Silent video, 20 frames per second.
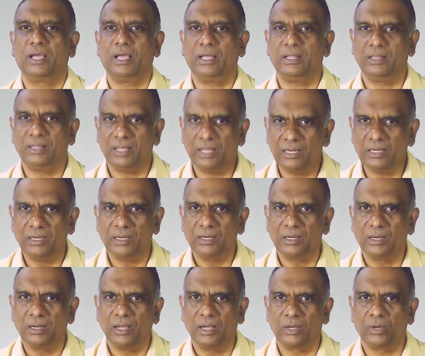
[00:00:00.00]
and then
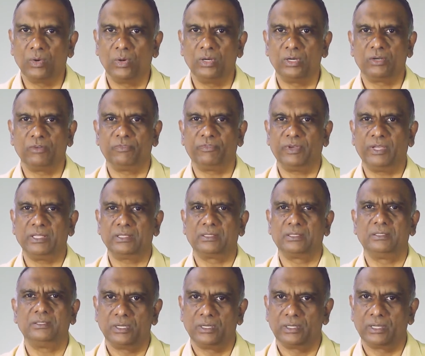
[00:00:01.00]
a call to
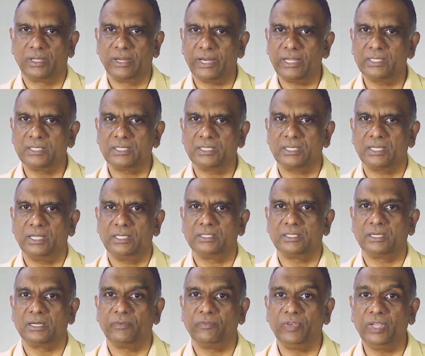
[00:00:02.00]
faith. Grace
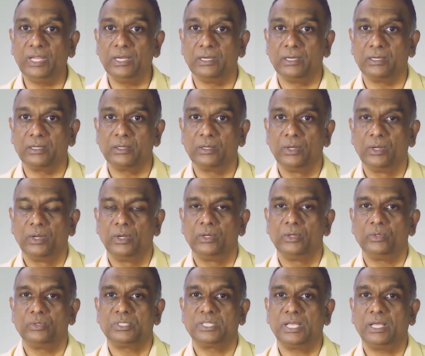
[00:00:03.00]
is revealed
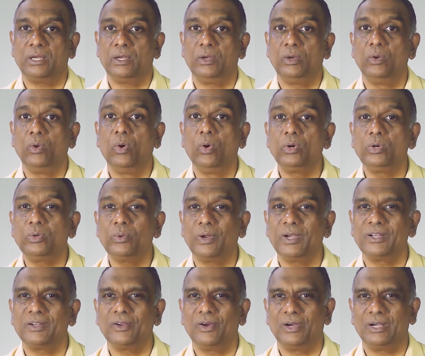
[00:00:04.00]
to say no to
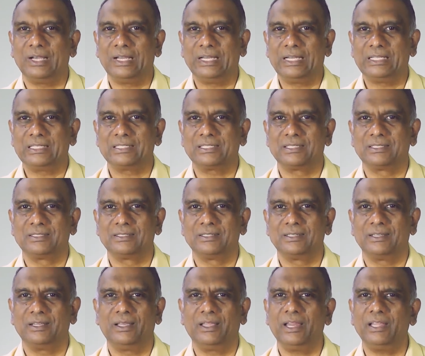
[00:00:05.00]
ungodliness.
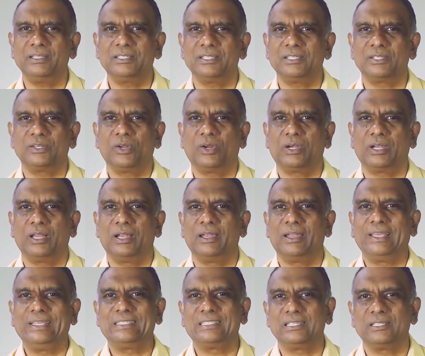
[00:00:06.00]
Grace is not a
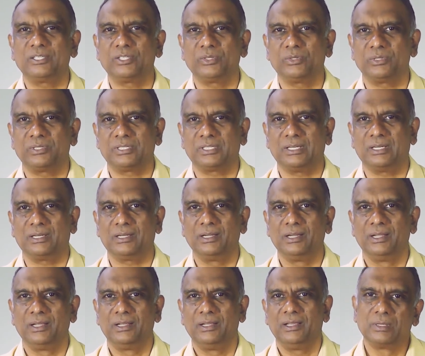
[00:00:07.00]
license to sin.
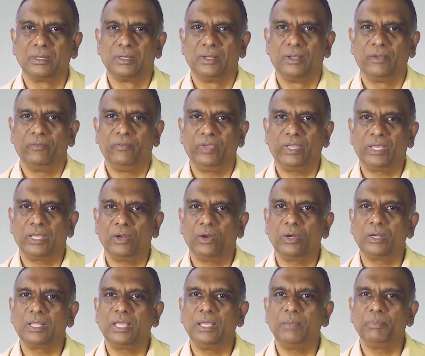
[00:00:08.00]
We
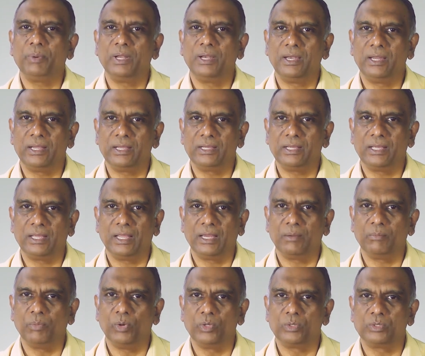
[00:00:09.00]
cannot keep our leg
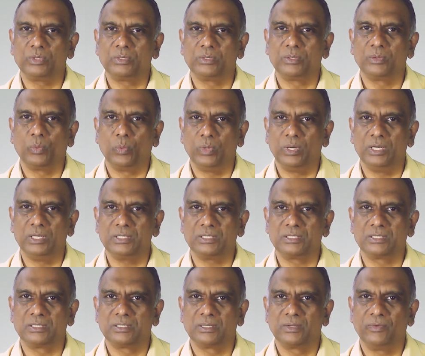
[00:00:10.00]
in both
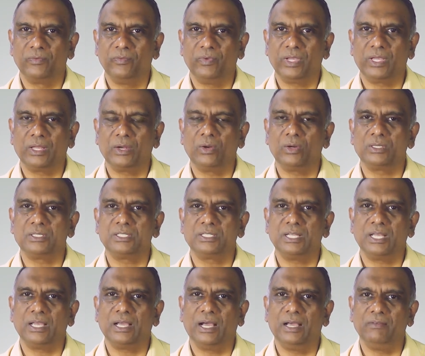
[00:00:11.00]
worlds. We cannot
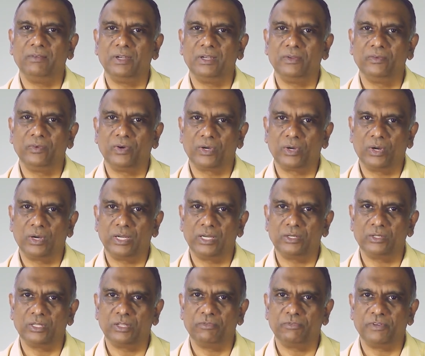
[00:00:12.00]
say, I will live
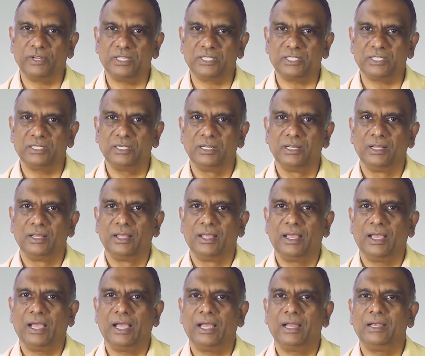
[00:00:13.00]
according to the flesh
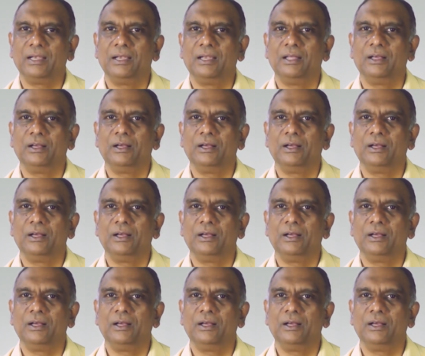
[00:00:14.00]
and